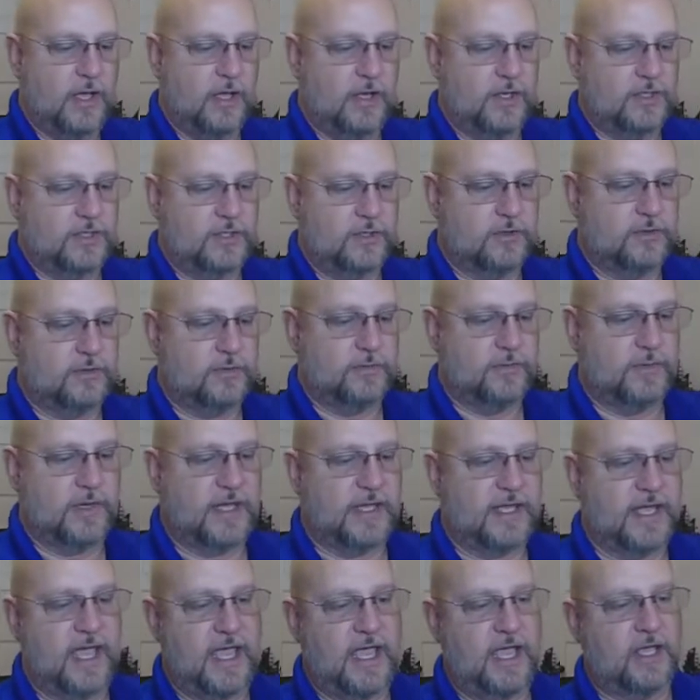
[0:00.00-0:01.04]
So I
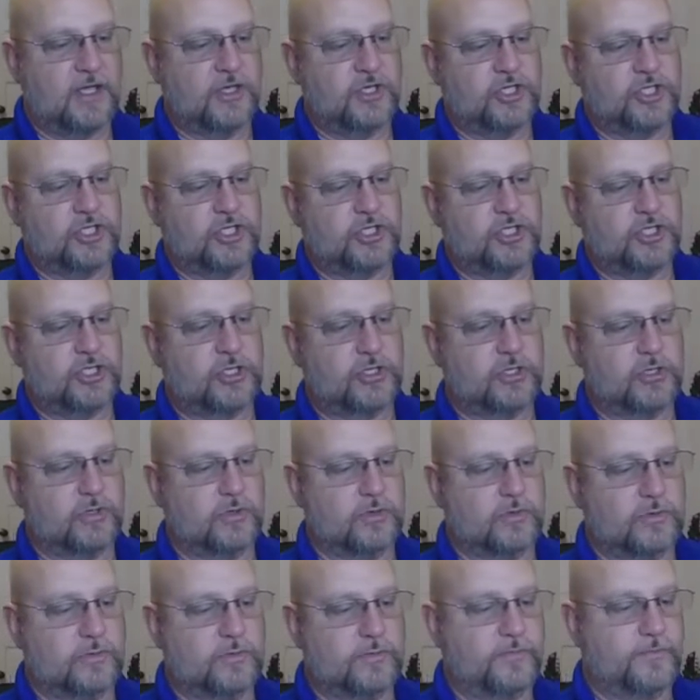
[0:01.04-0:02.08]
can
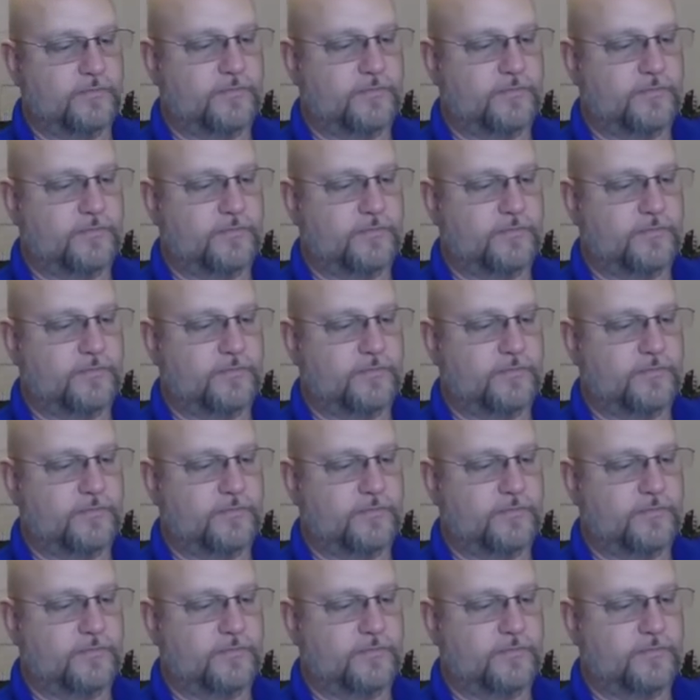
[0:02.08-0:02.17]
show